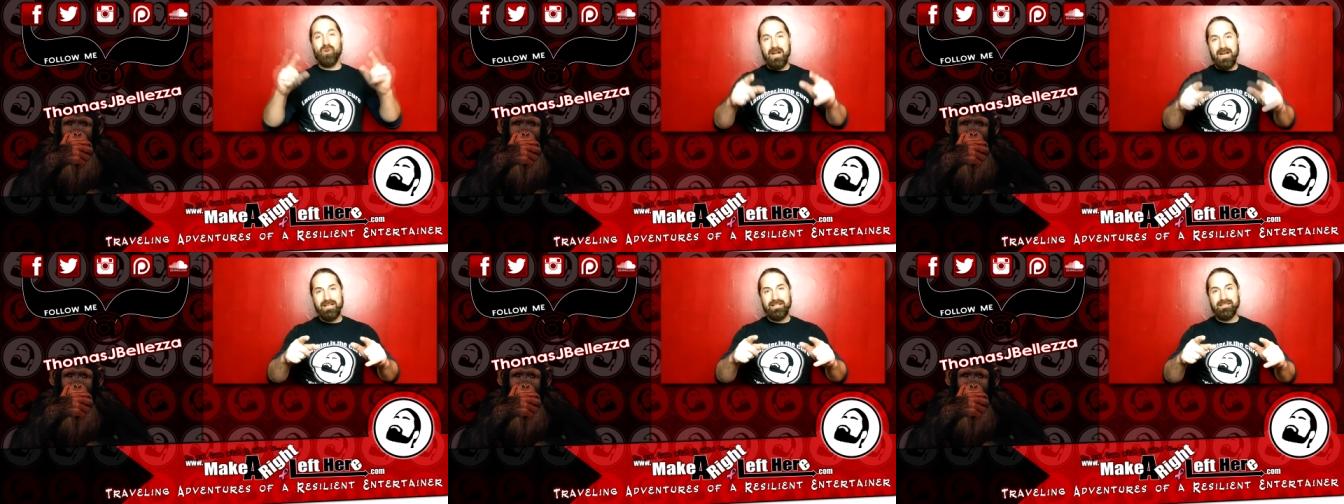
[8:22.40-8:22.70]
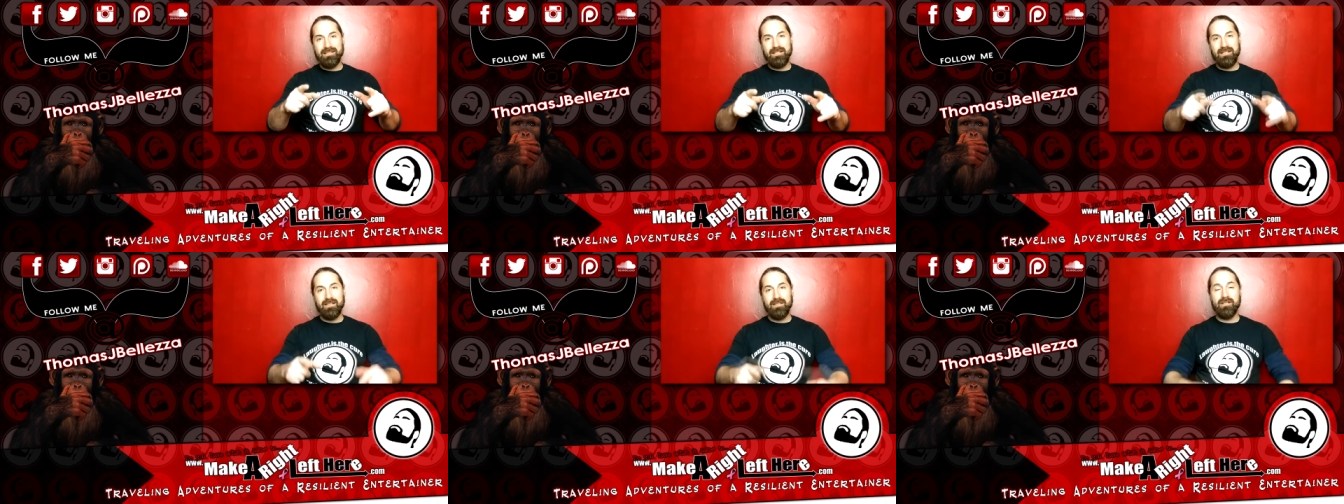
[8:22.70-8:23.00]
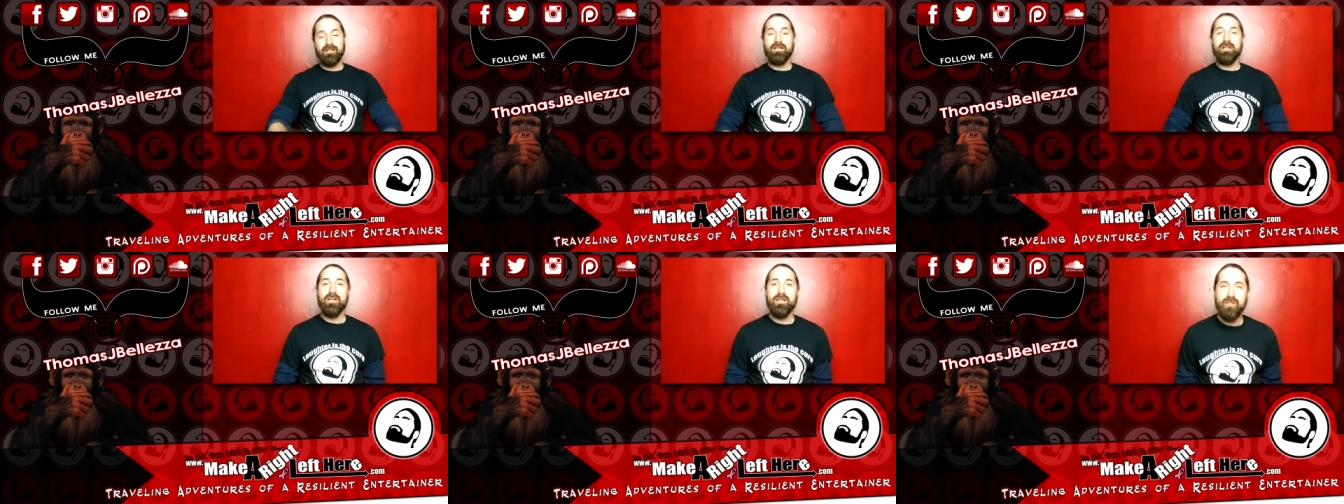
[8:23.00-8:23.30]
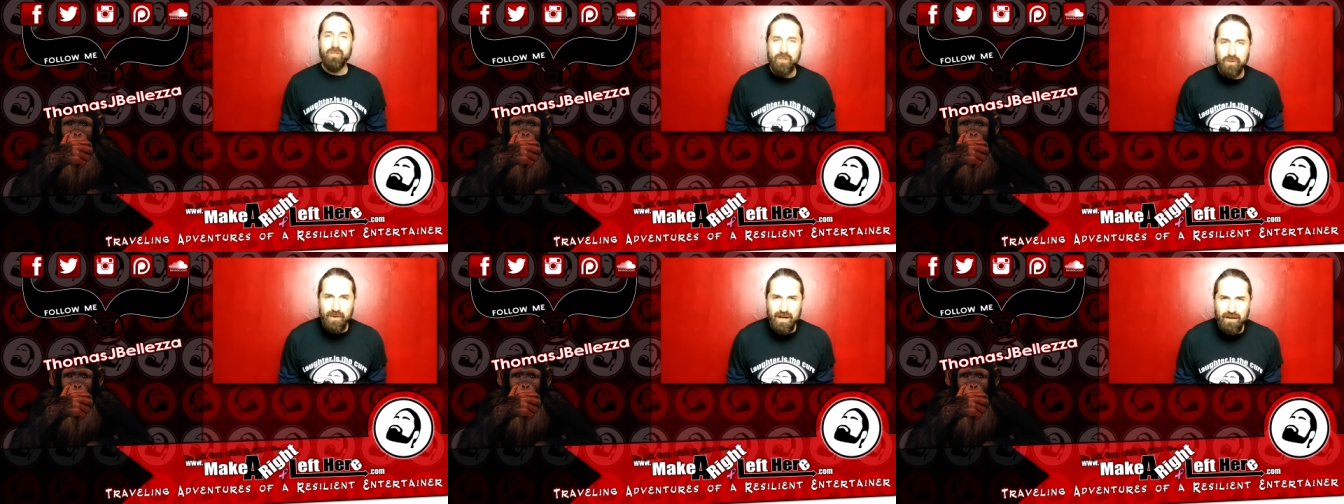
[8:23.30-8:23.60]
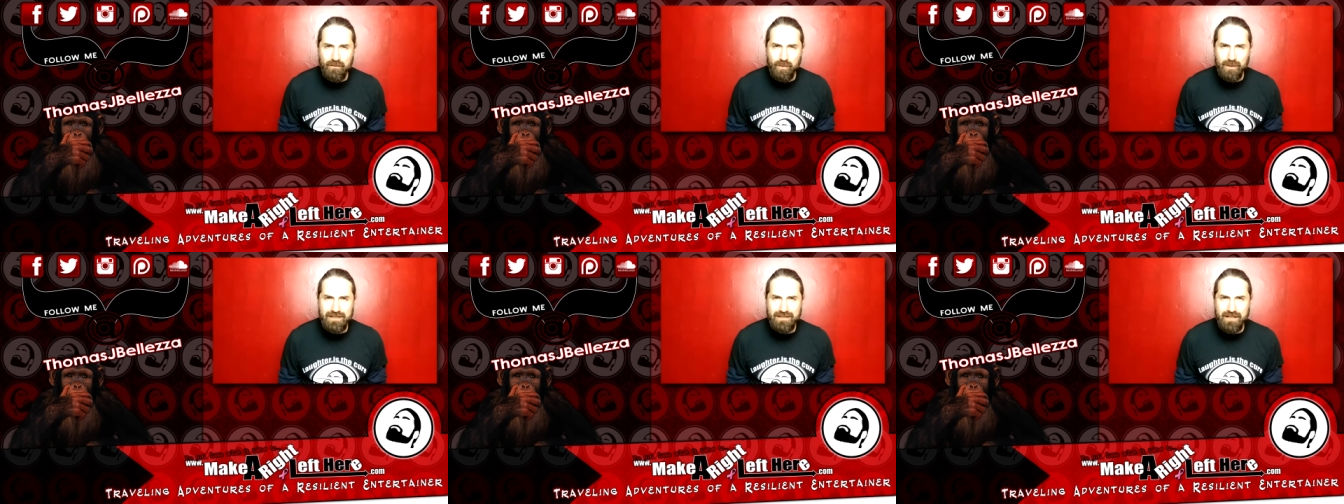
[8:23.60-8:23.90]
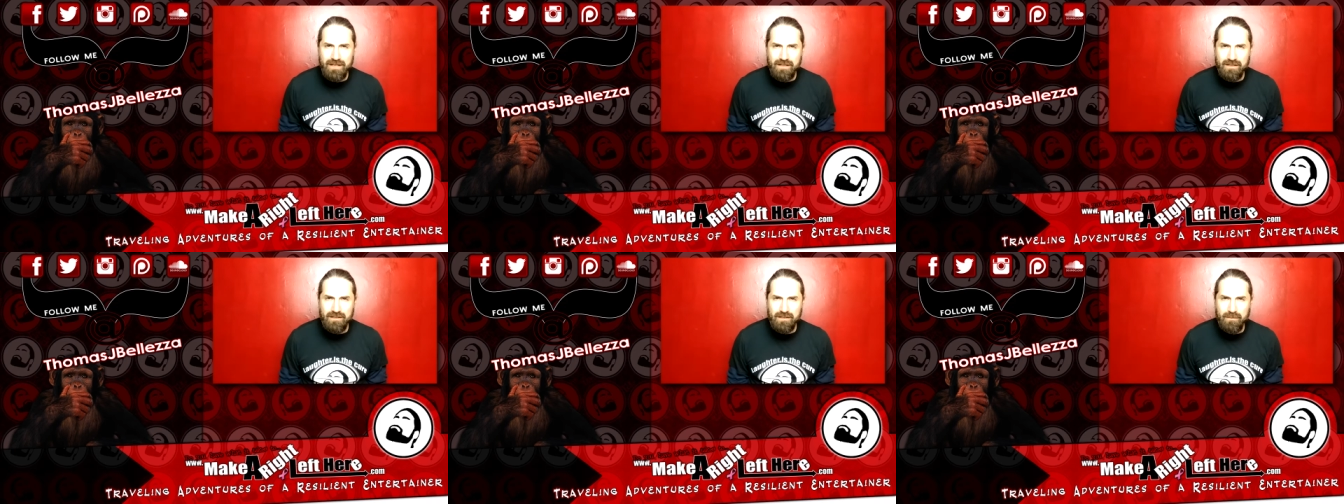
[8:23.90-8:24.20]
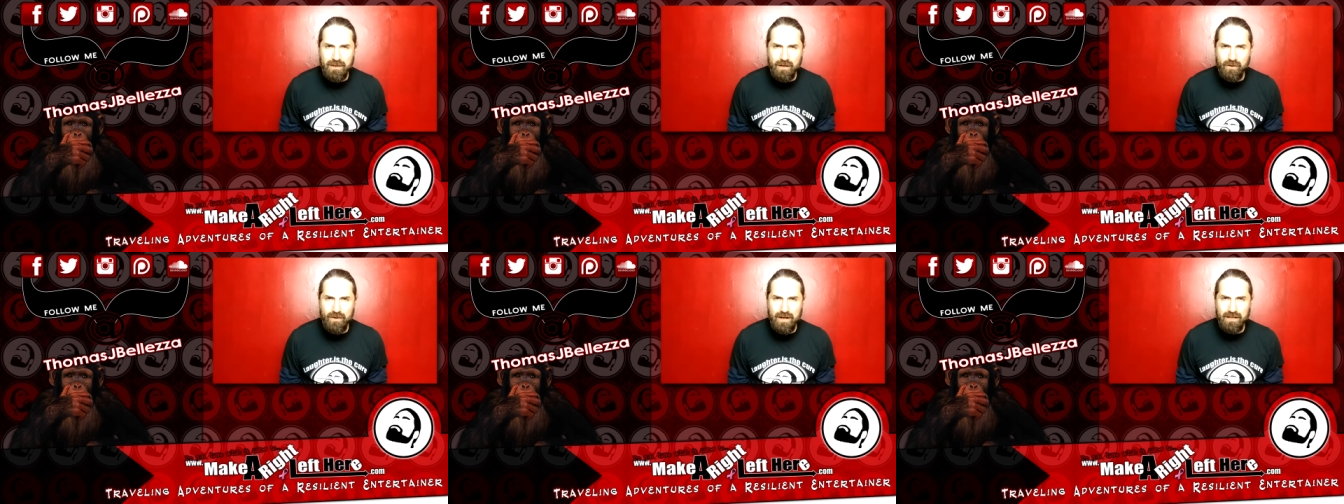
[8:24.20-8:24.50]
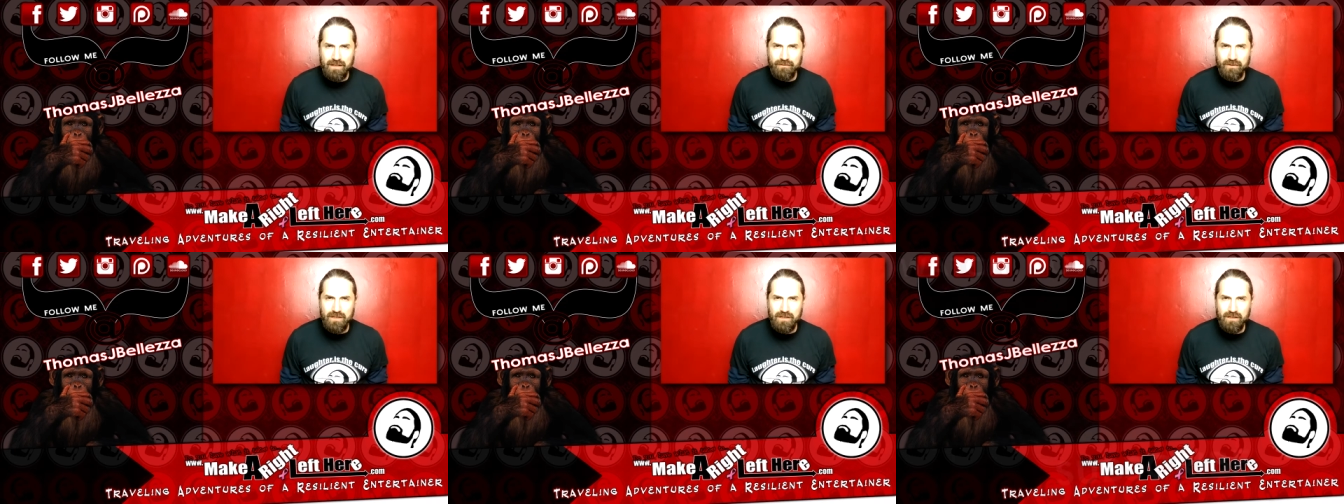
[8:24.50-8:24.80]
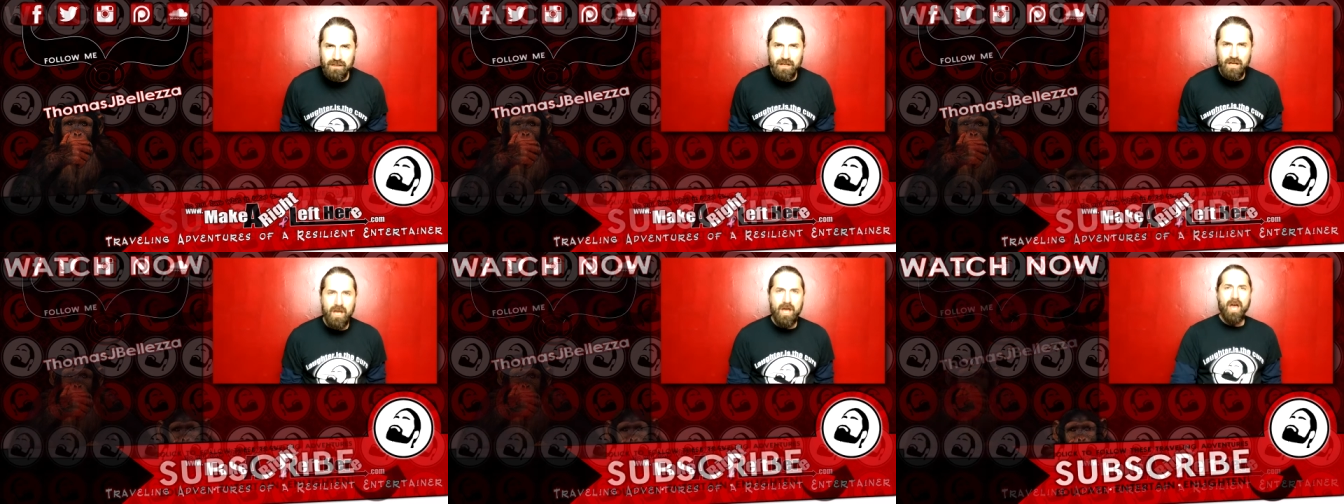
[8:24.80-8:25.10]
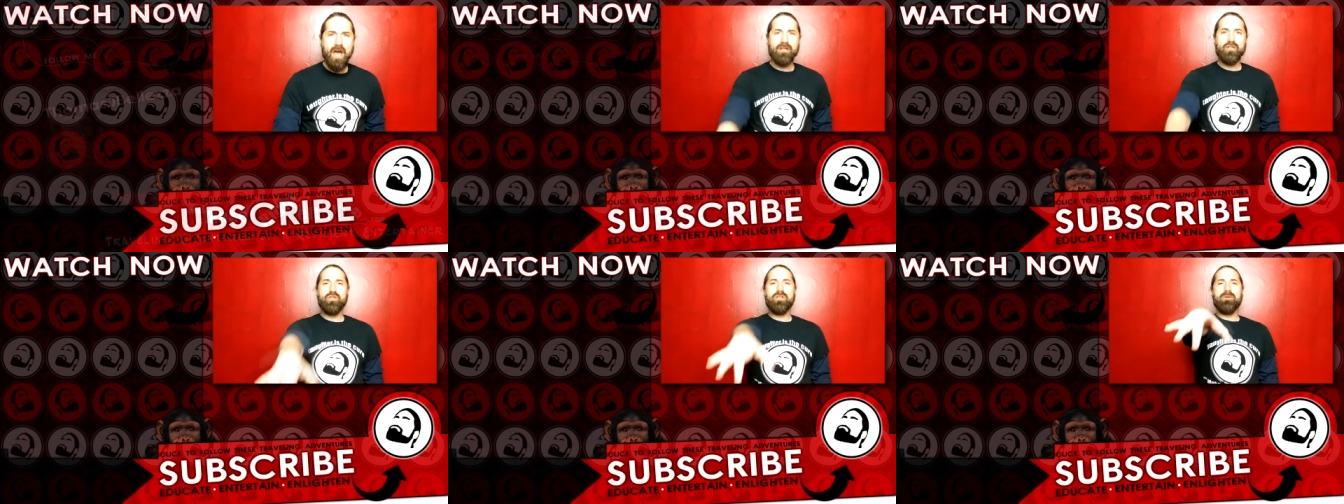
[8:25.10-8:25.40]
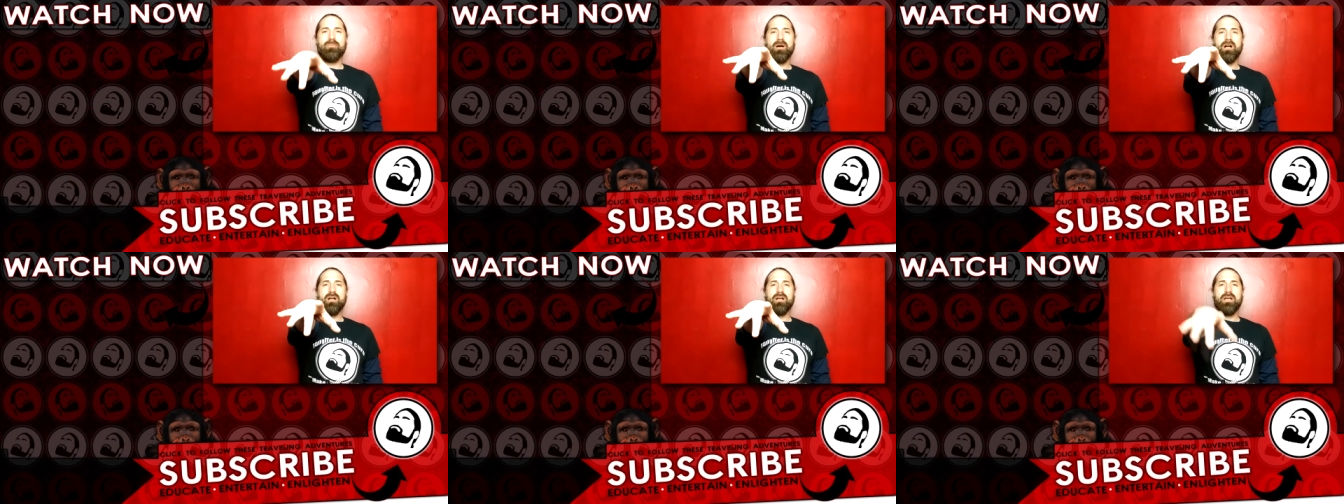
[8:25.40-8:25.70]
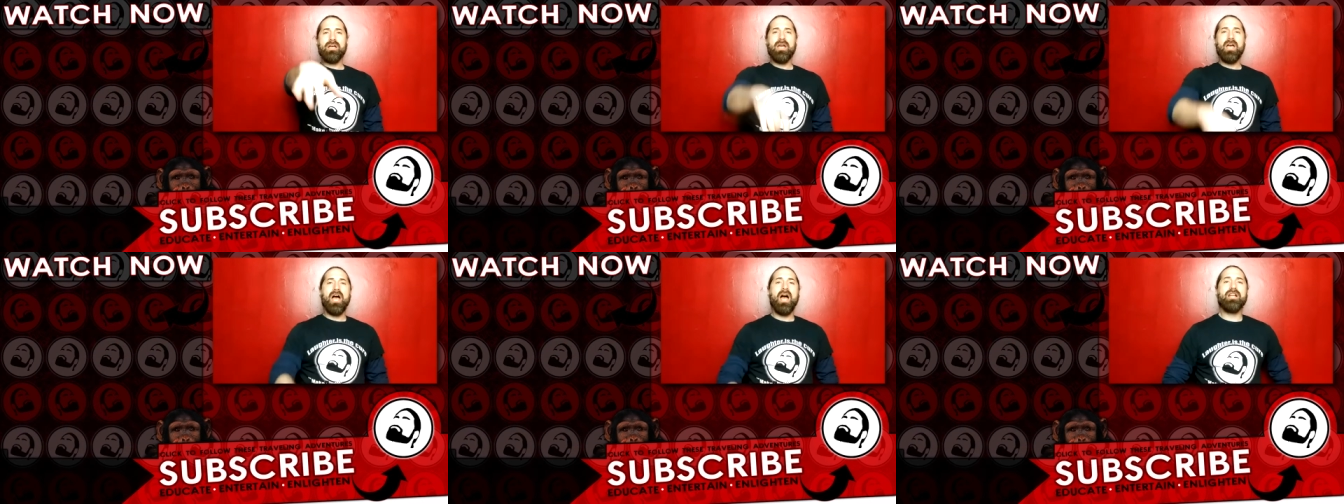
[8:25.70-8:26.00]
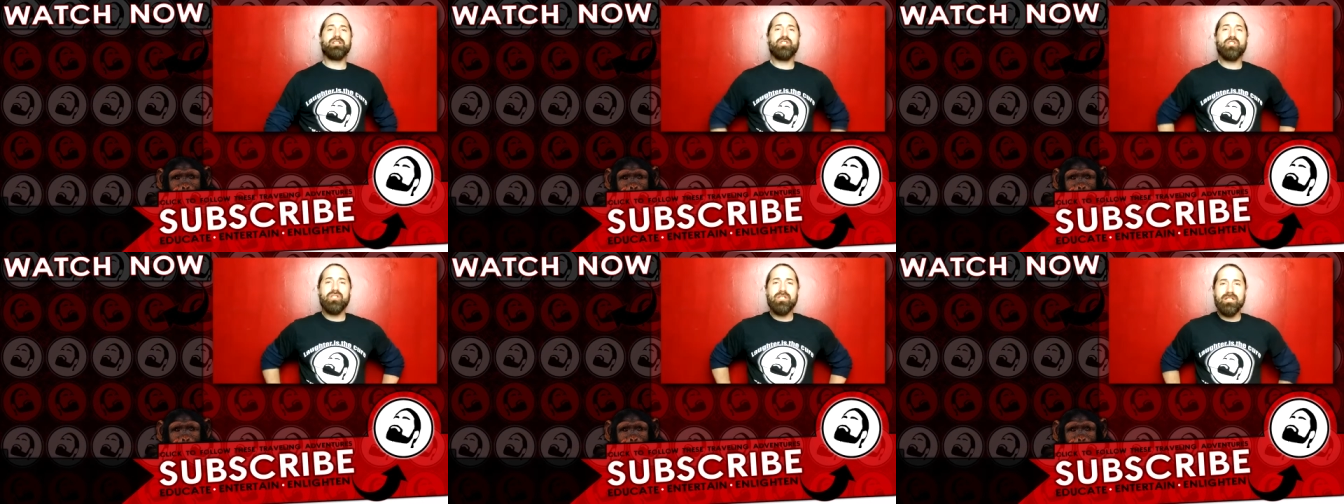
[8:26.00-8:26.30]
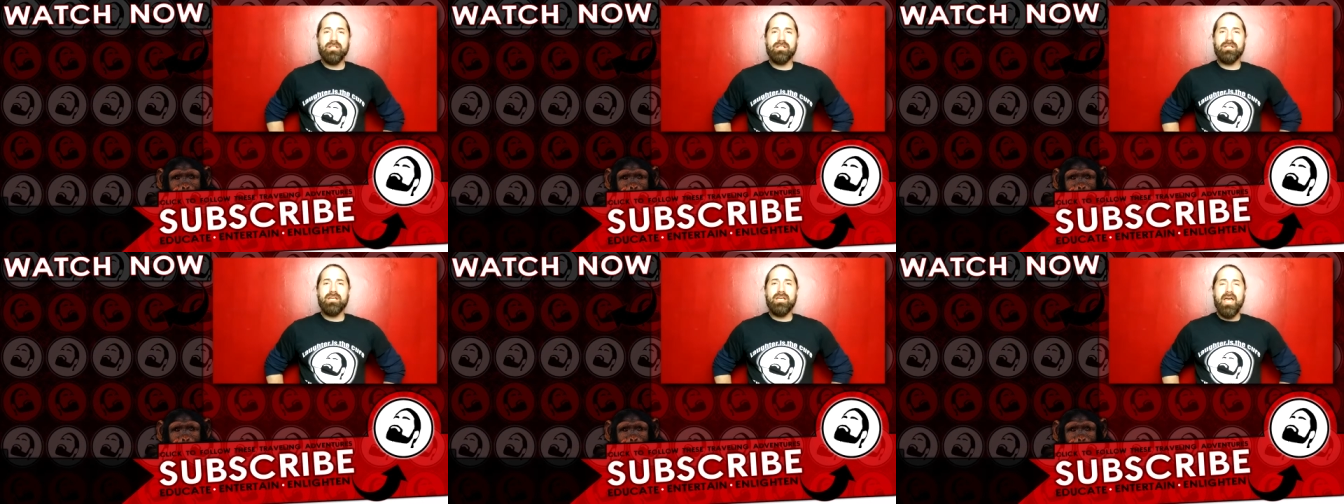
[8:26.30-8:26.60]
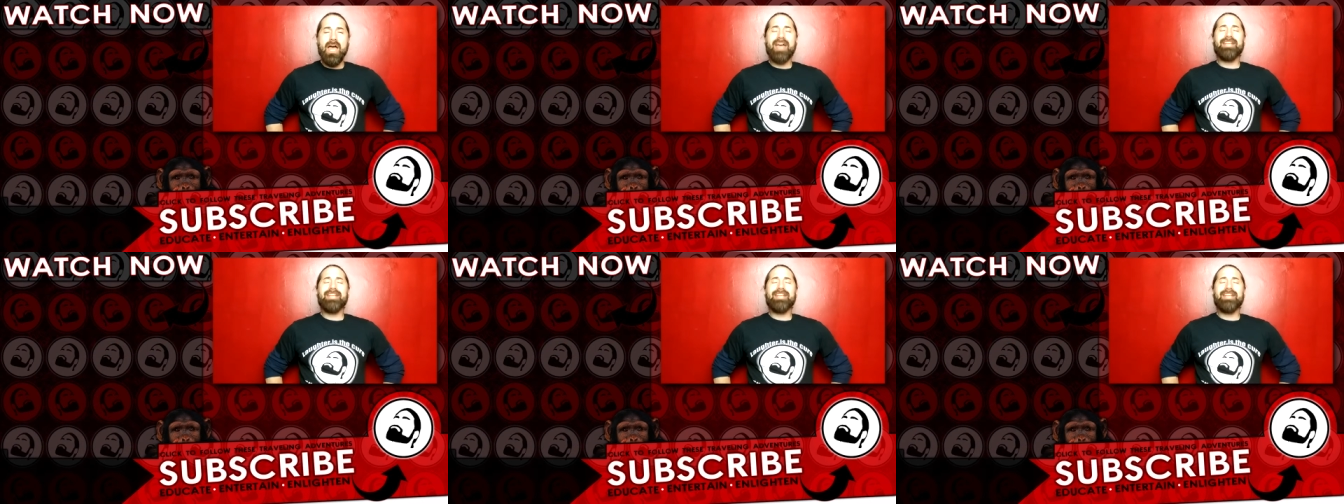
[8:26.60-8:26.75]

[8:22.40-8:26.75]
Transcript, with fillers: rise together. Do you have what it takes to make a right left here? Adieu, do you, punk? Adieu. do you?